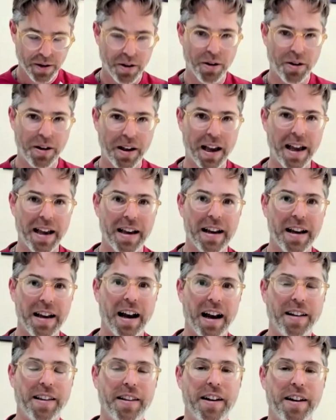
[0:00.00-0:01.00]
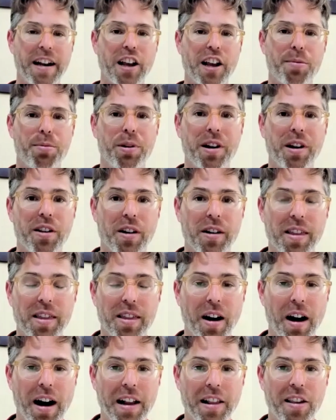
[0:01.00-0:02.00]
Okay. And then the next one is our
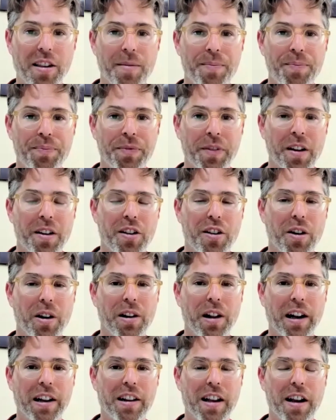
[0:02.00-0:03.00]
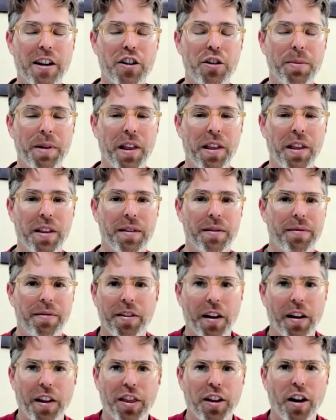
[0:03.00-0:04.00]
thoughts. So a lot of times
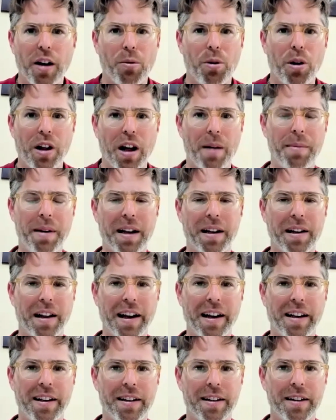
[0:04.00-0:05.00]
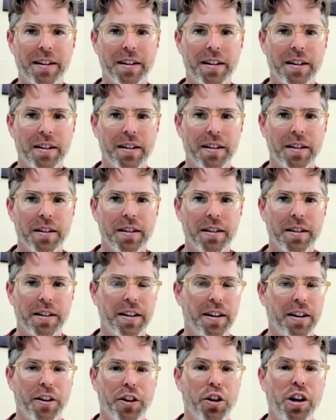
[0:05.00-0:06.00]
a thought will come in like,
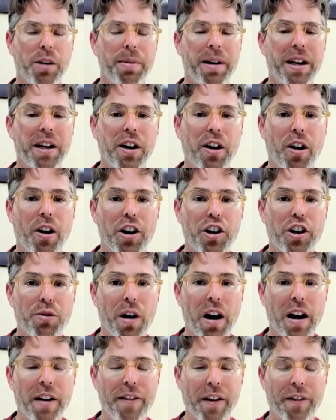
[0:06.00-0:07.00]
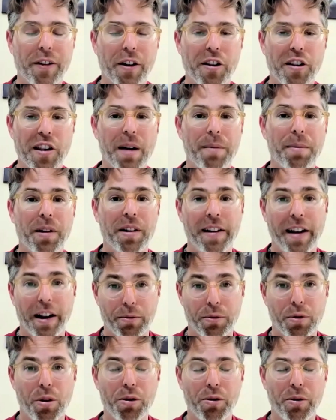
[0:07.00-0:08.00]
you could be in a car driving, for example,
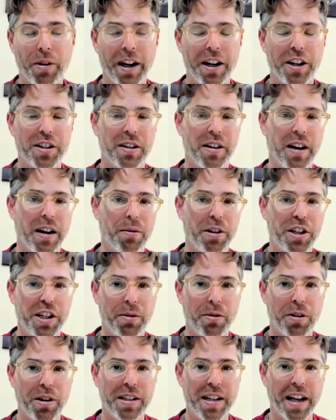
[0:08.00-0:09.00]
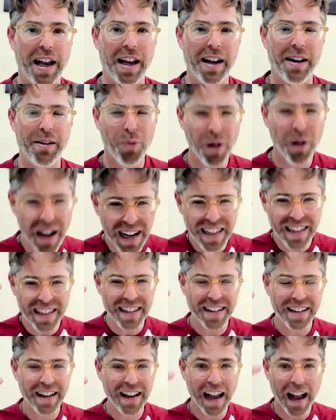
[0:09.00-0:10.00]
take road rage. I wish you were dead. What?
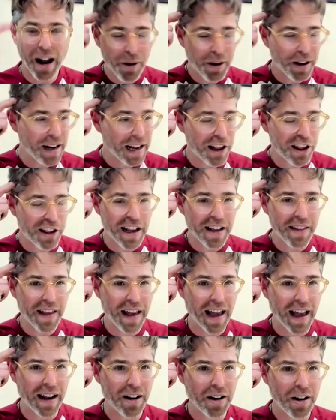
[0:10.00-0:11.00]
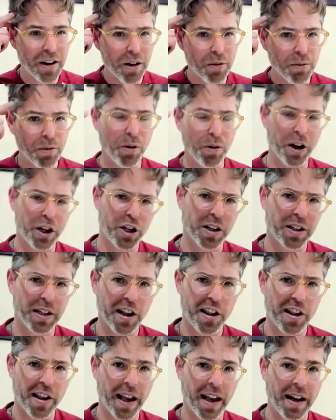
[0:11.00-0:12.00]
How can I say that? Well, why shouldn't
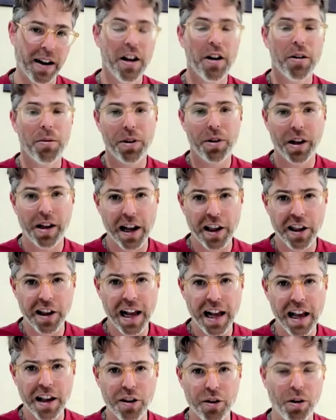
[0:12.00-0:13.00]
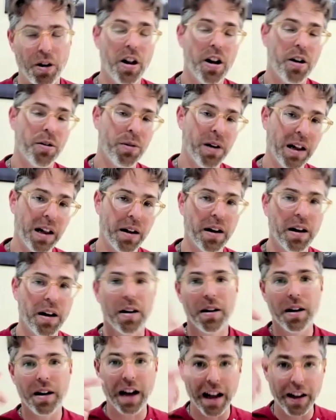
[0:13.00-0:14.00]
I say it? Well, the guy's an asshole.
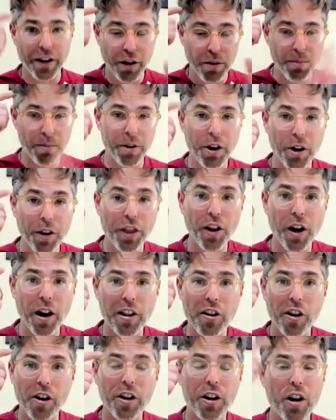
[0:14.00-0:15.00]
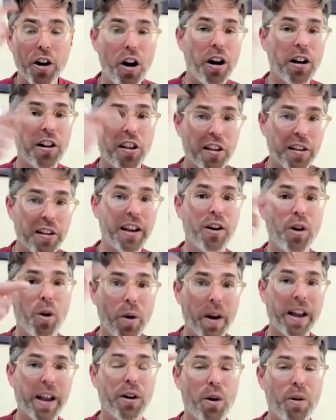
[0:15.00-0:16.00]
Well, and your thoughts are constantly
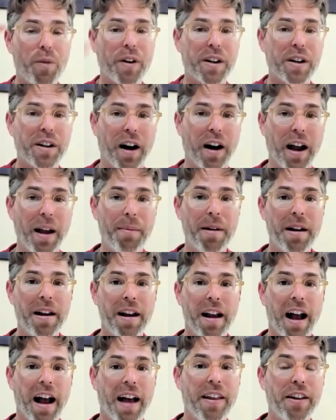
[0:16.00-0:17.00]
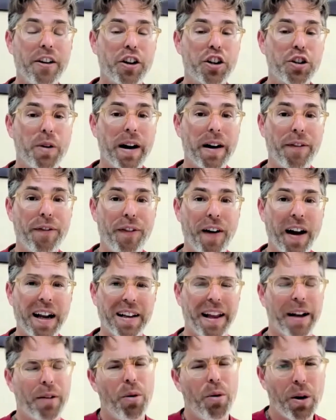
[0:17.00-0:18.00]
going in overtime. And then you're trying to
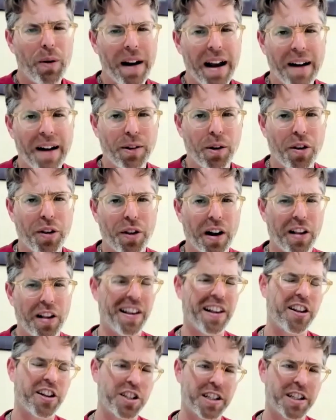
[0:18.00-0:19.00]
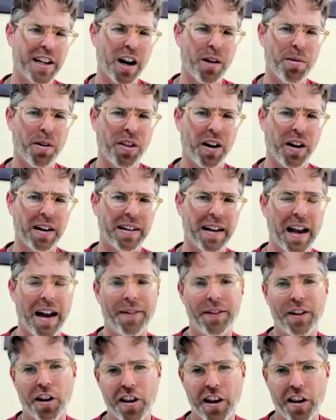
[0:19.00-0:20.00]
fight it. Like, why do I have those thoughts? That's such a terrible thought to
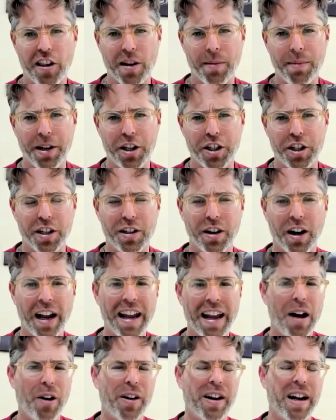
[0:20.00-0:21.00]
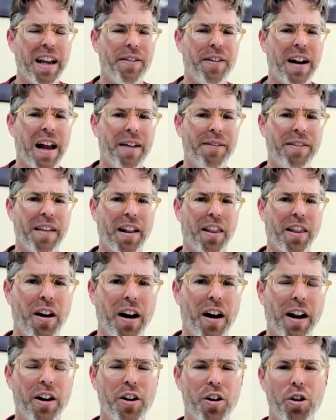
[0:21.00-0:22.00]
have, to say somebody should die. How can I even have
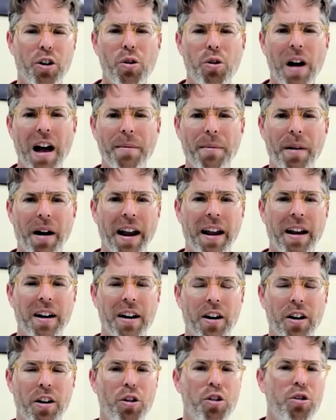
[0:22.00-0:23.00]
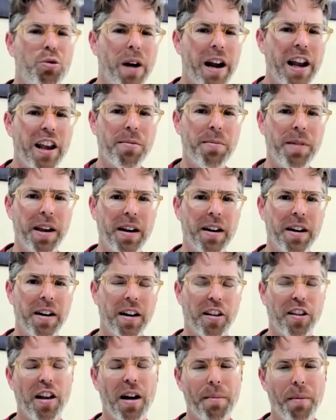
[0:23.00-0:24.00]
thought? Who am I? Who raised me?
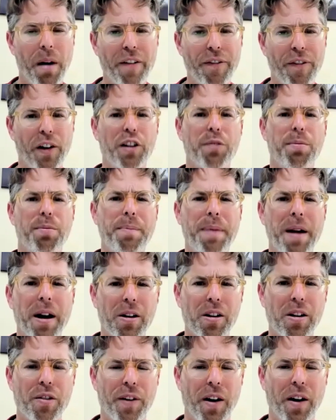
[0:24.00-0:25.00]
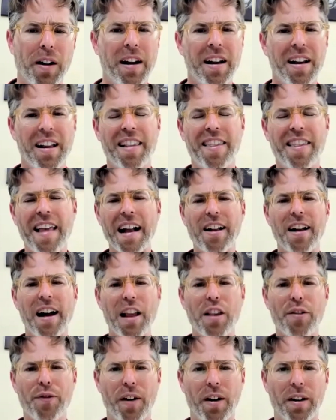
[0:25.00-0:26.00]
It's not my fault. It's my parents' fault. It's that
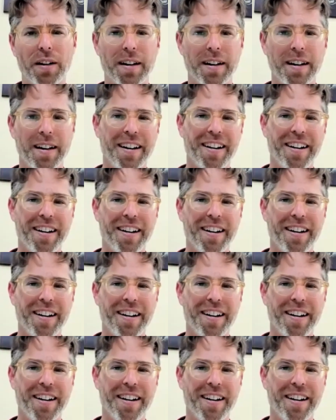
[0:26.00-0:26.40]
guy's fault.